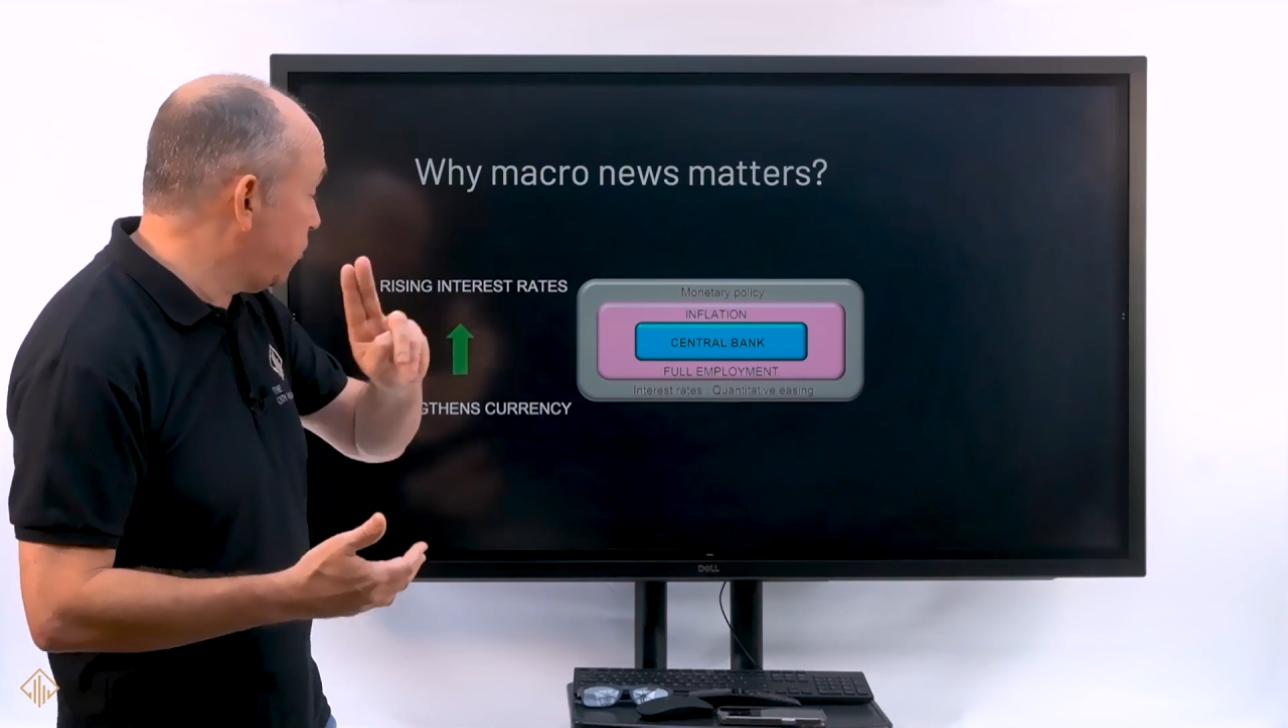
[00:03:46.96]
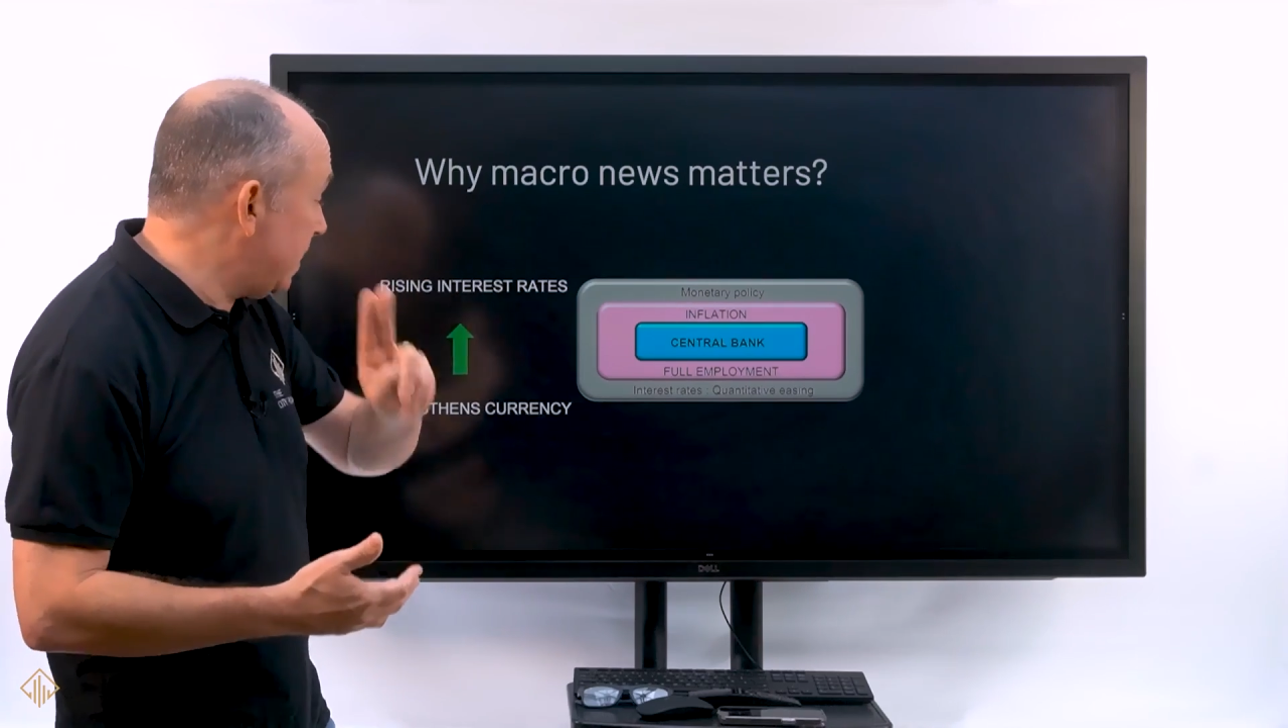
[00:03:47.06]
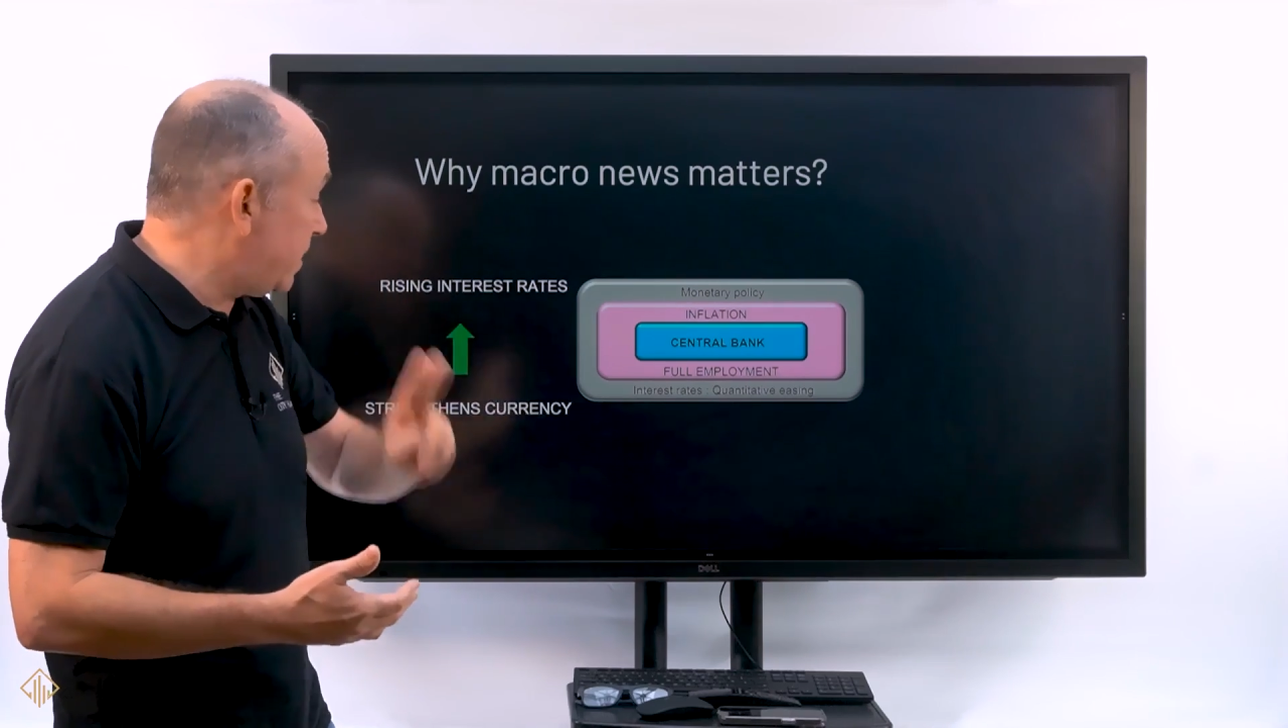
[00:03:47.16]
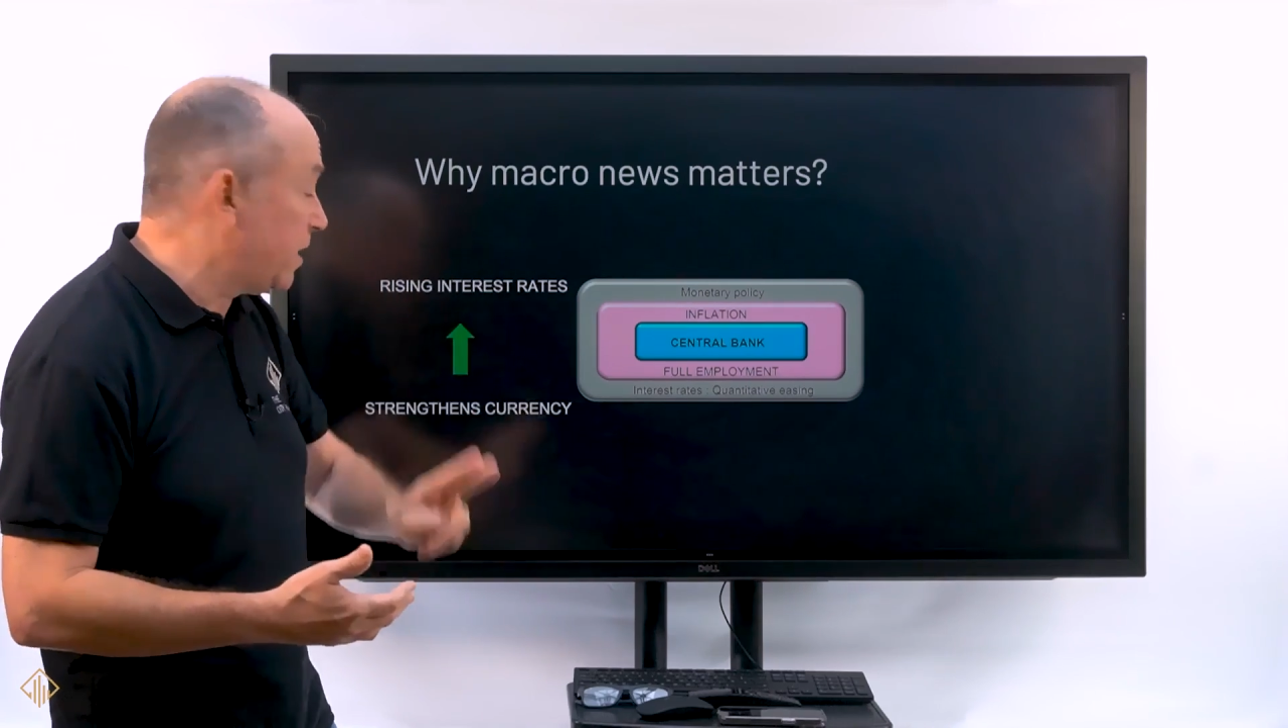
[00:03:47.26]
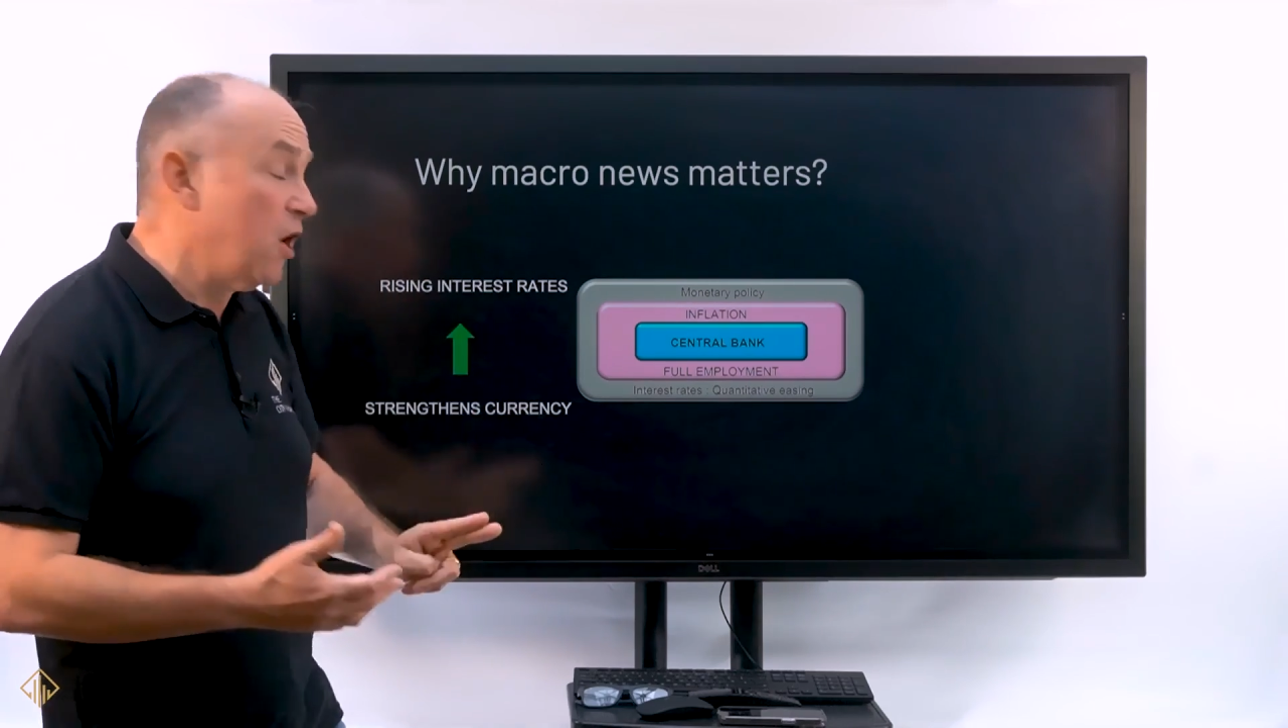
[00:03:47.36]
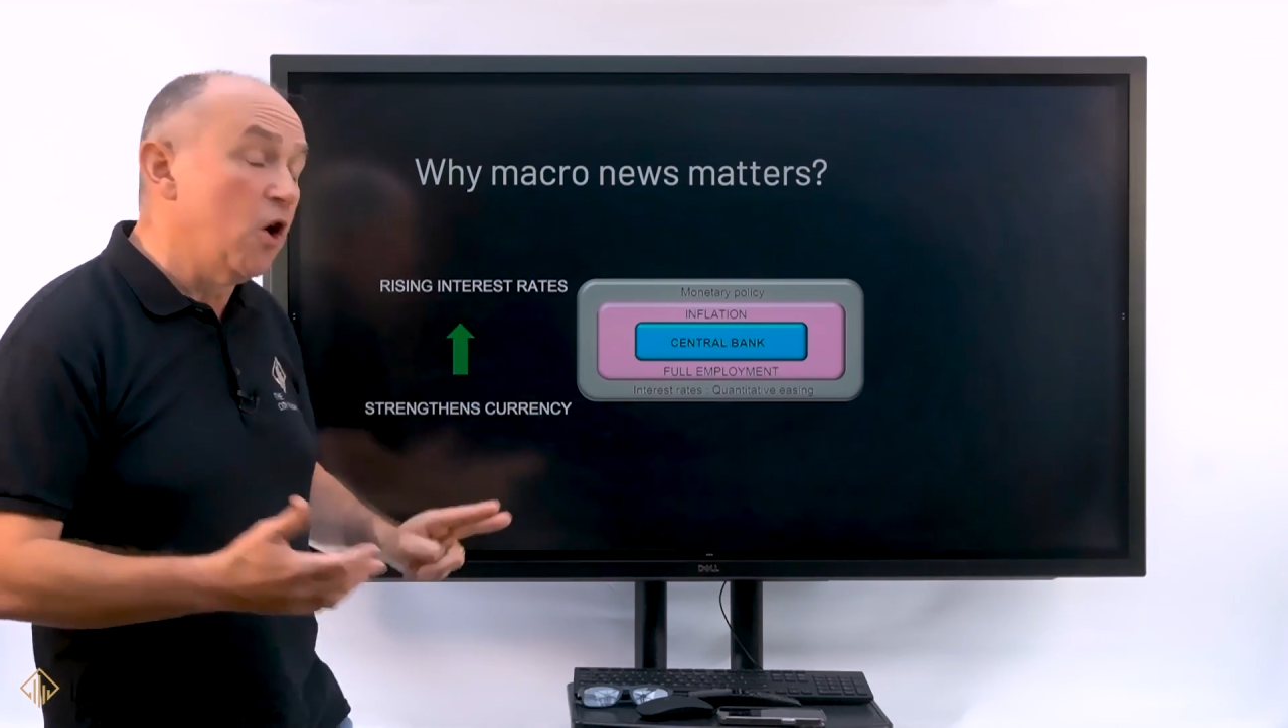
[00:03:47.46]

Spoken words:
rates